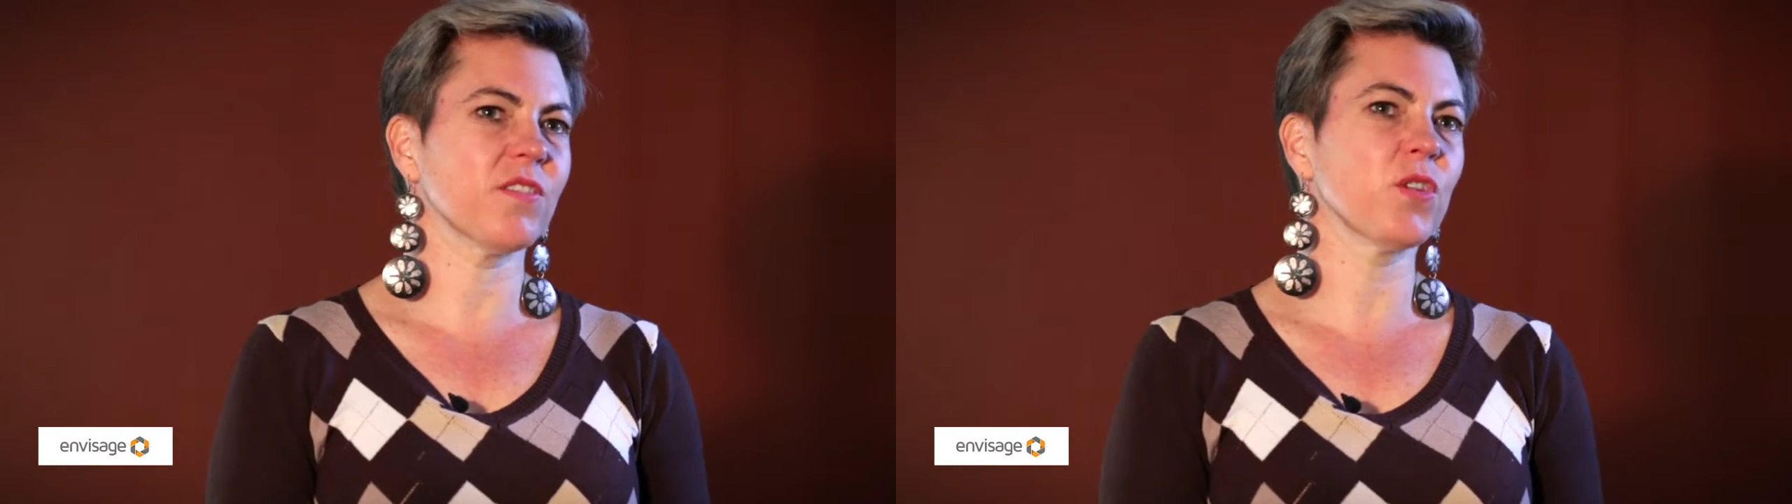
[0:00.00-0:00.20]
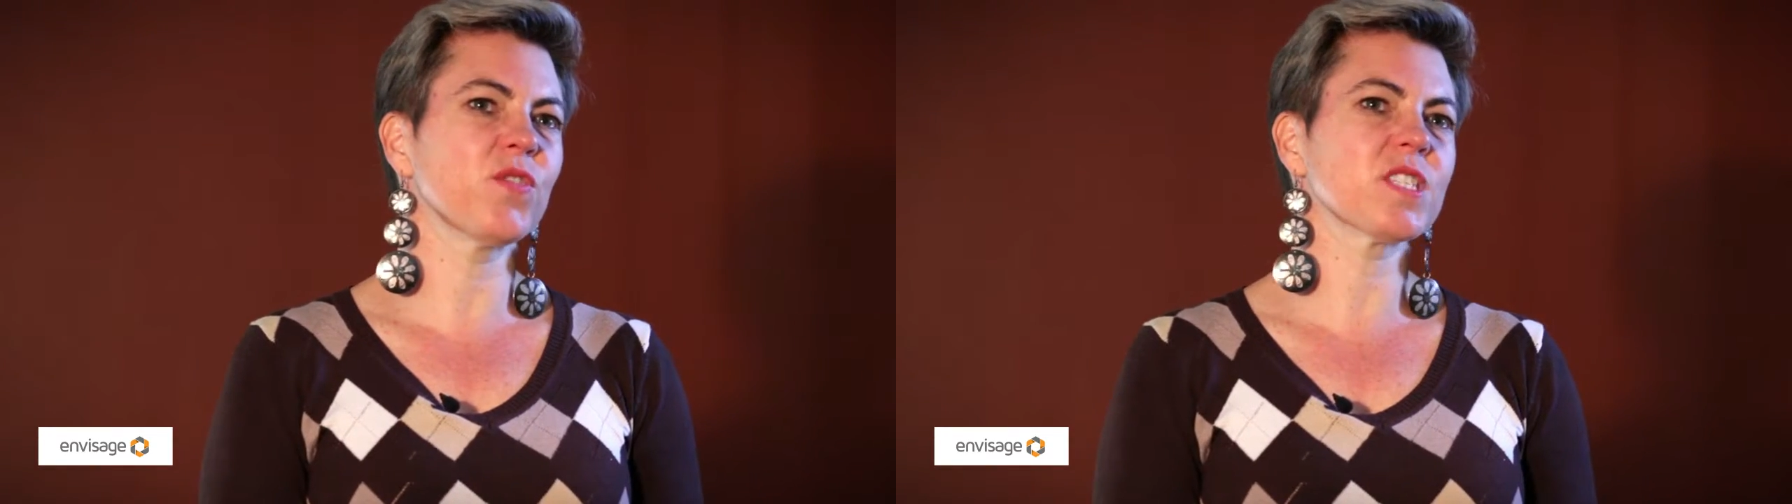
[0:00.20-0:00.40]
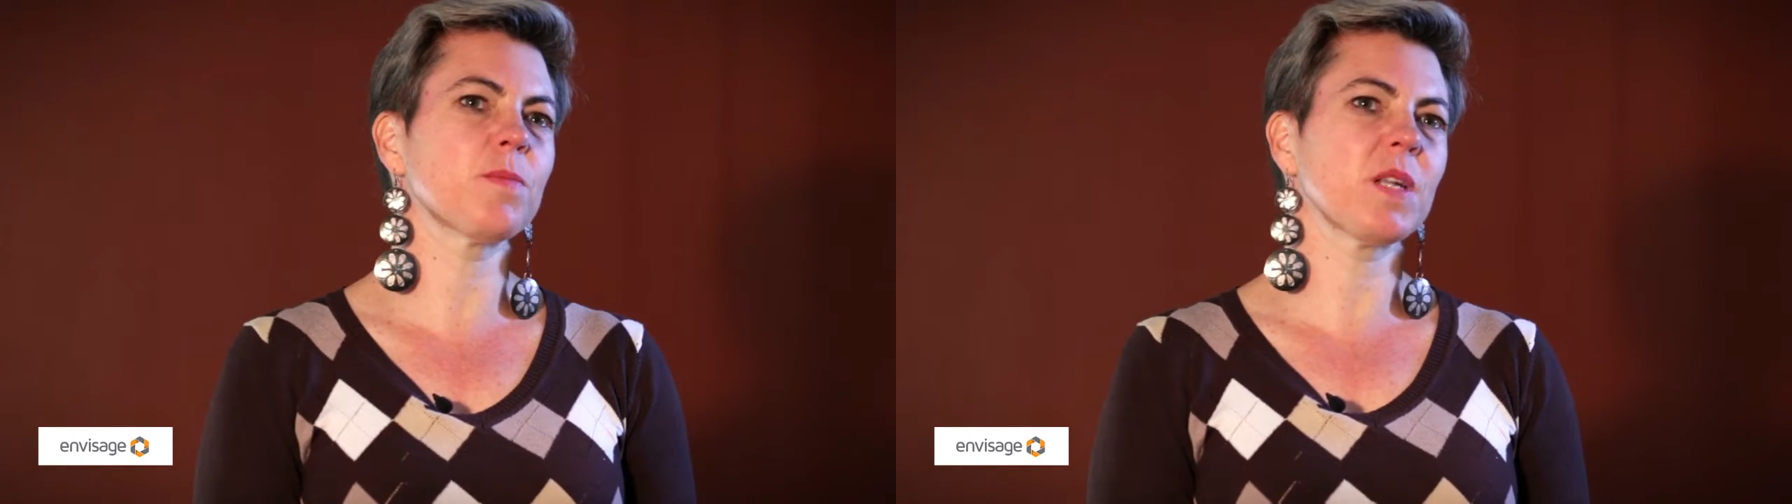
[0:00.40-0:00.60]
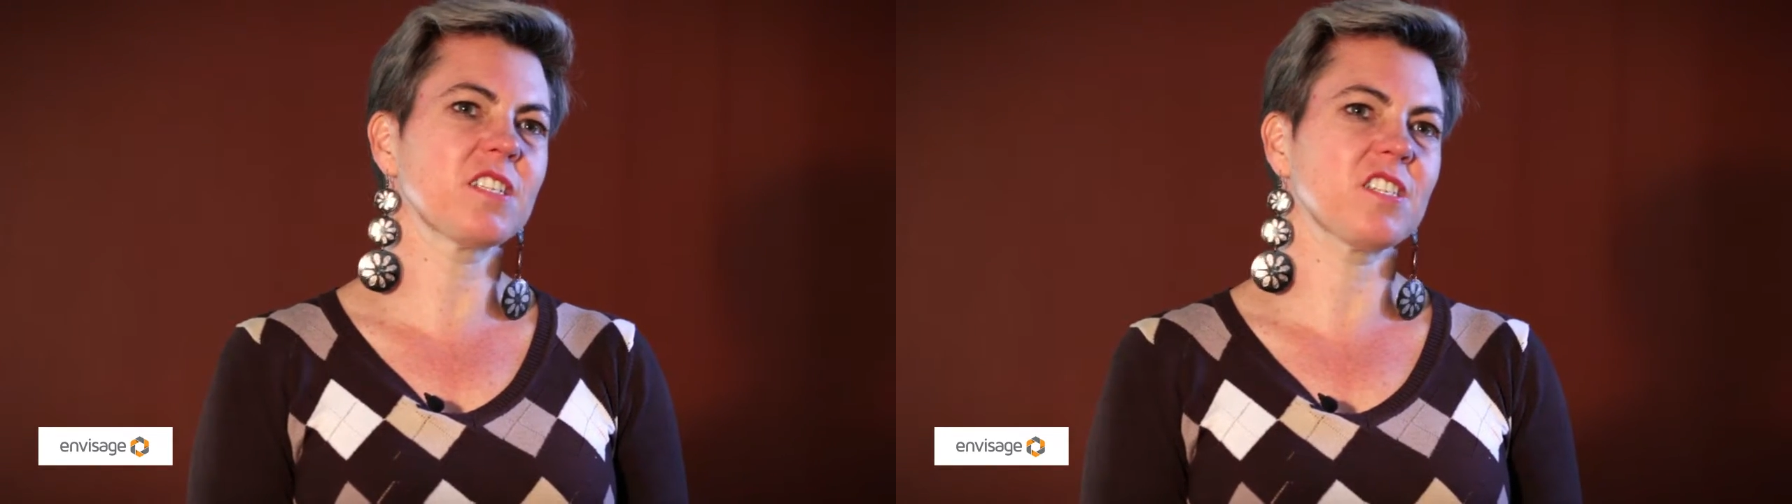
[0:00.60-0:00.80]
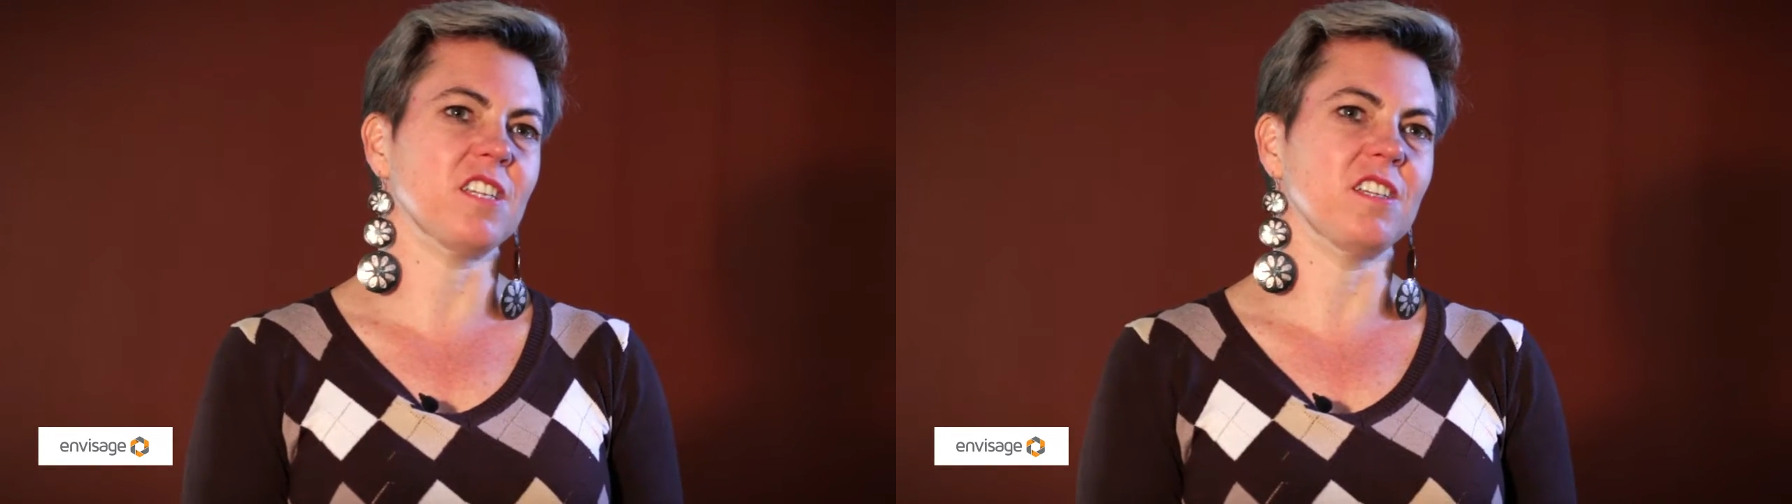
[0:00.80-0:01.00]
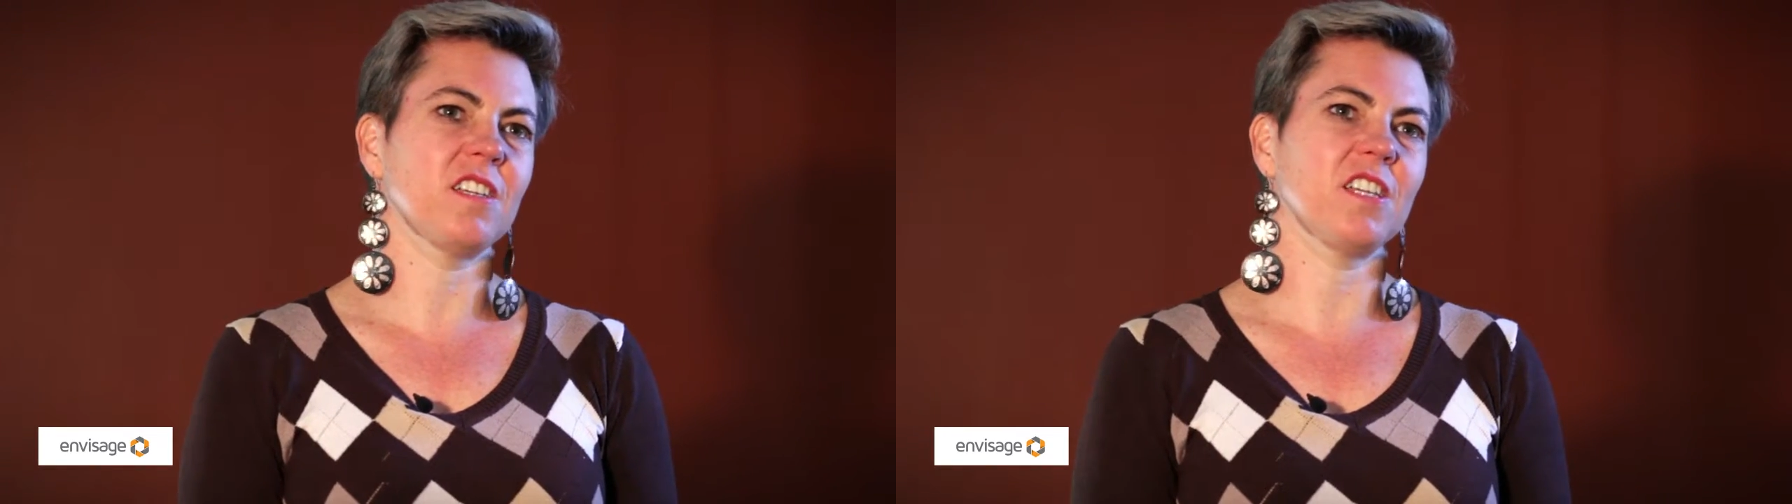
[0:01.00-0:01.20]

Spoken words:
give you visibility